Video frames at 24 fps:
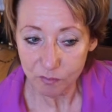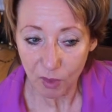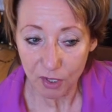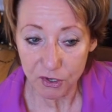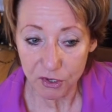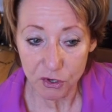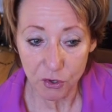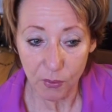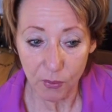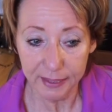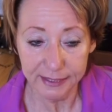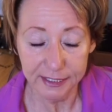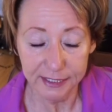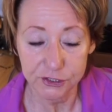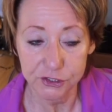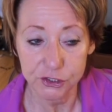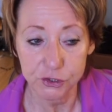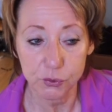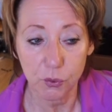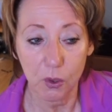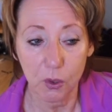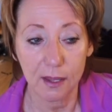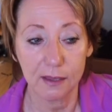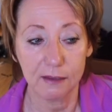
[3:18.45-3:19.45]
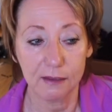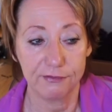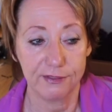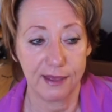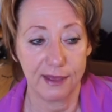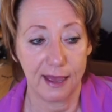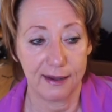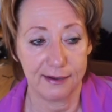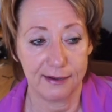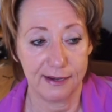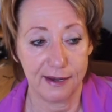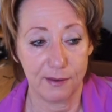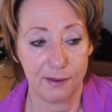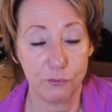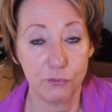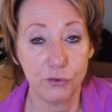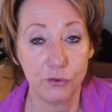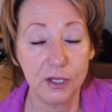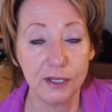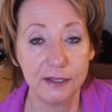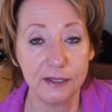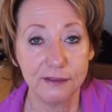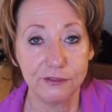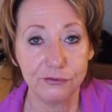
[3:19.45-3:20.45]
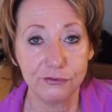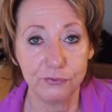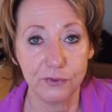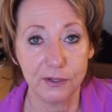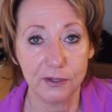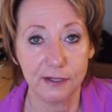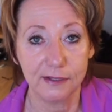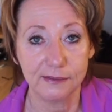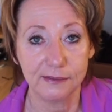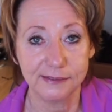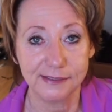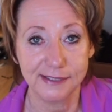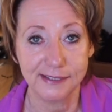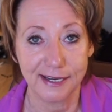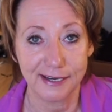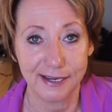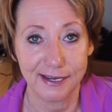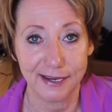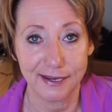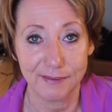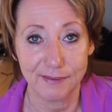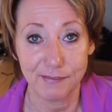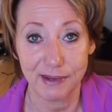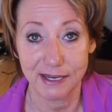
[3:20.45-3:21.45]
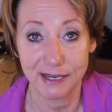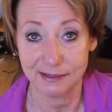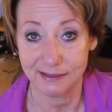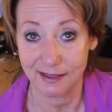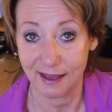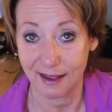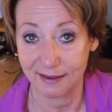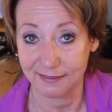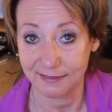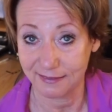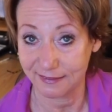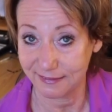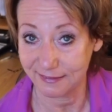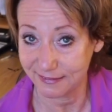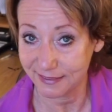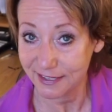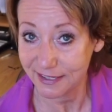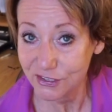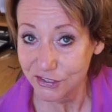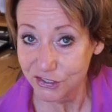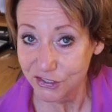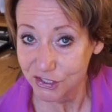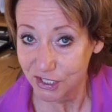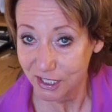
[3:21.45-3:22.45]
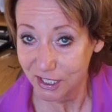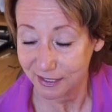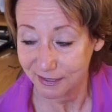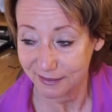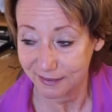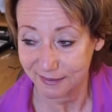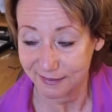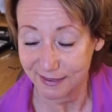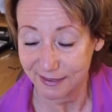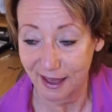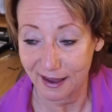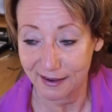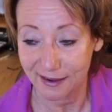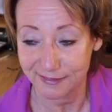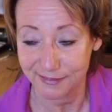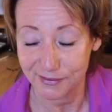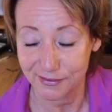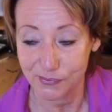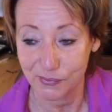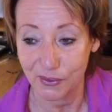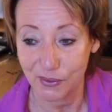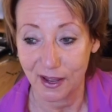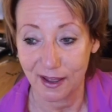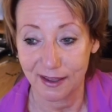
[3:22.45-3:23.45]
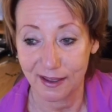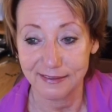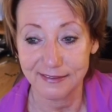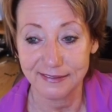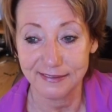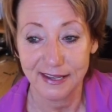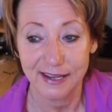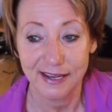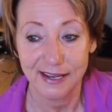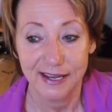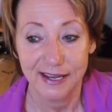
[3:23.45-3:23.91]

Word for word: you know, I can do all of that, and I'm really thrilled that I made that decision, as hot as it was.